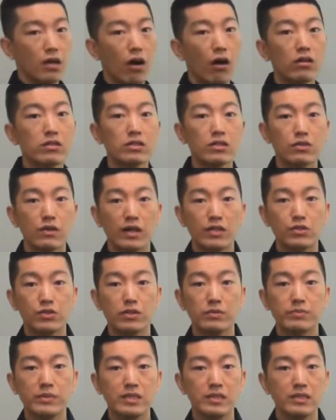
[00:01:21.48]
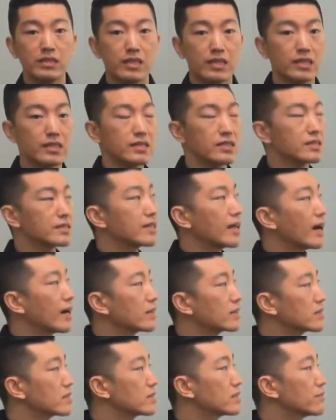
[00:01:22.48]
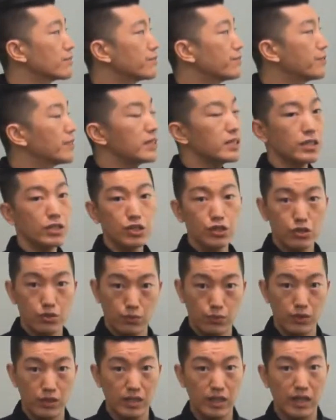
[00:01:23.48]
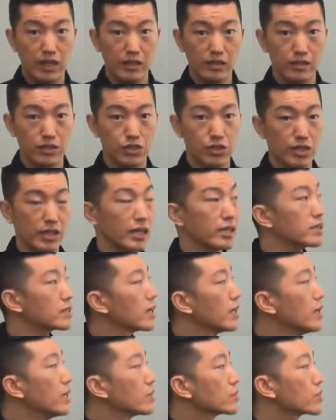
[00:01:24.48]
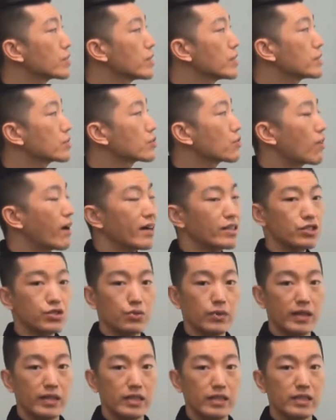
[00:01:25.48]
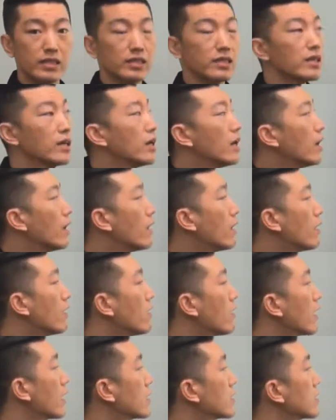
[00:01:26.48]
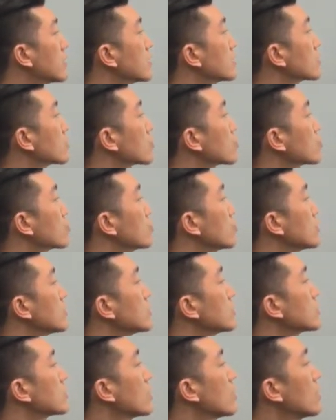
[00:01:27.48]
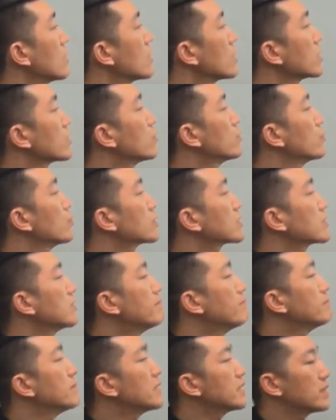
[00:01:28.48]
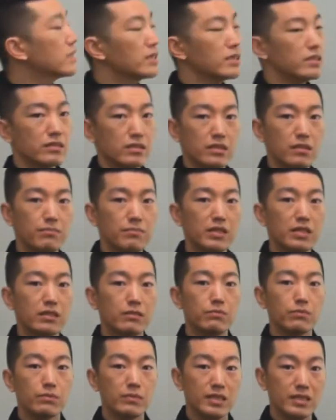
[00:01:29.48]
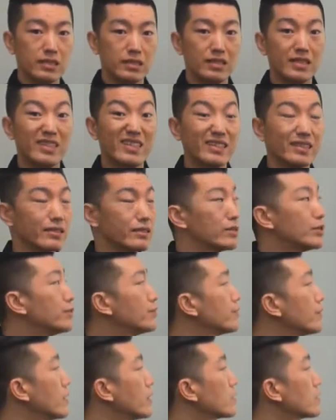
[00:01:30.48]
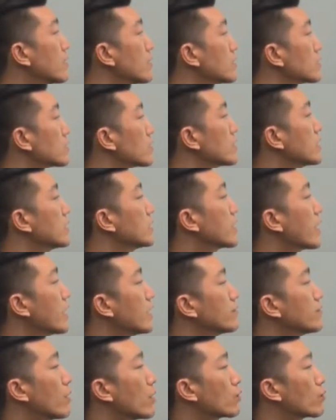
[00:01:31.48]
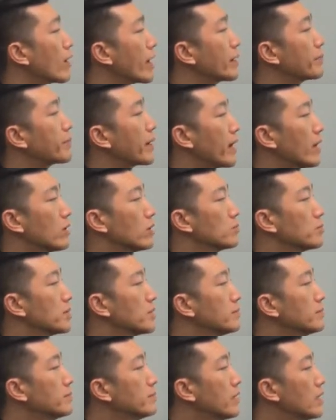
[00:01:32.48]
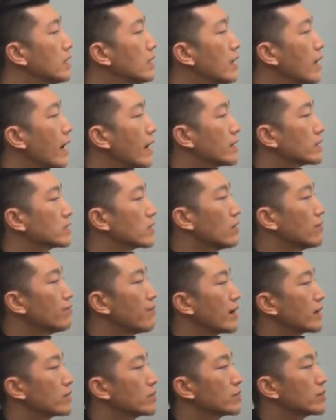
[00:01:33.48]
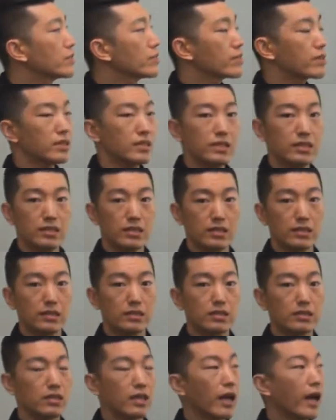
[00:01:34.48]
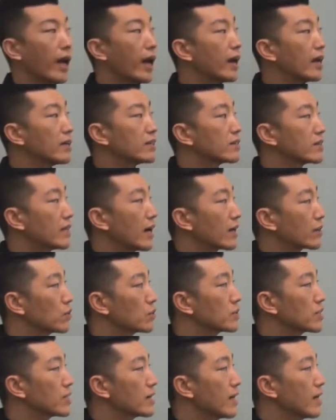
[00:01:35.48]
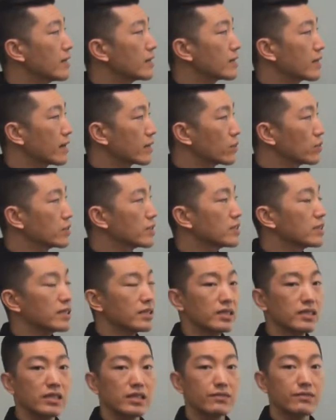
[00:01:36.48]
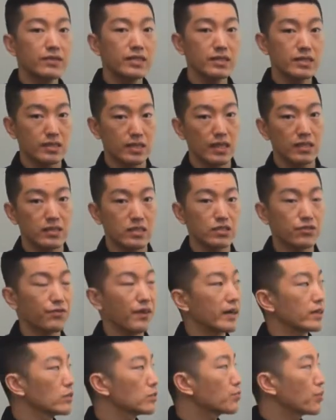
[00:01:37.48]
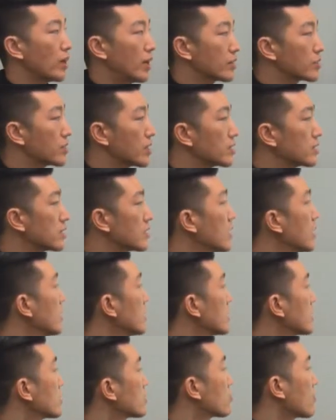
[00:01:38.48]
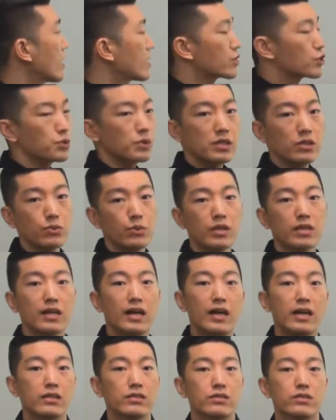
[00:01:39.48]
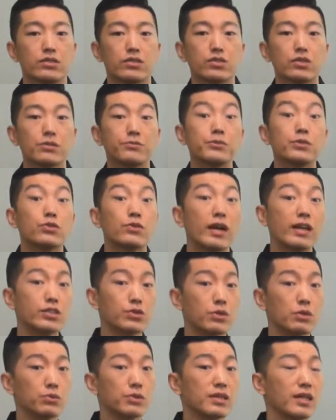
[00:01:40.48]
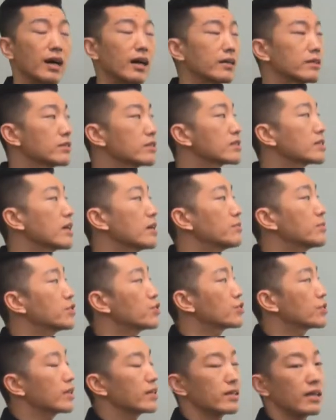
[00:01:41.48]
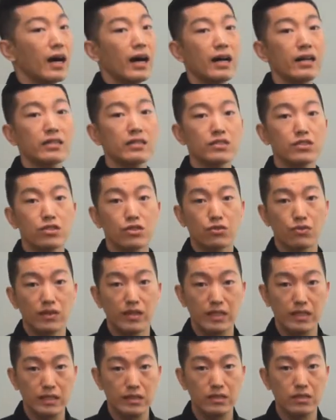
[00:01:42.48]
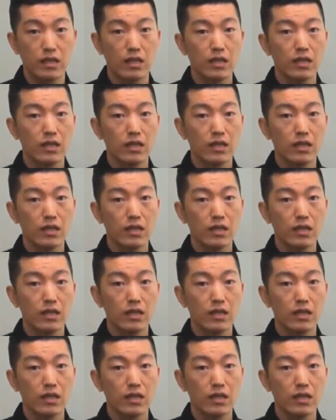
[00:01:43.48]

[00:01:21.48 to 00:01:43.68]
undergraduate means he's not finished with college yet, so he's graduating, and he's a student who submitted means give, right? So he gave a rap album as a final year thesis. And not only that, not only did he give this as his final project, he graduated with honors. So if you graduate with honors, that means you get the highest grades.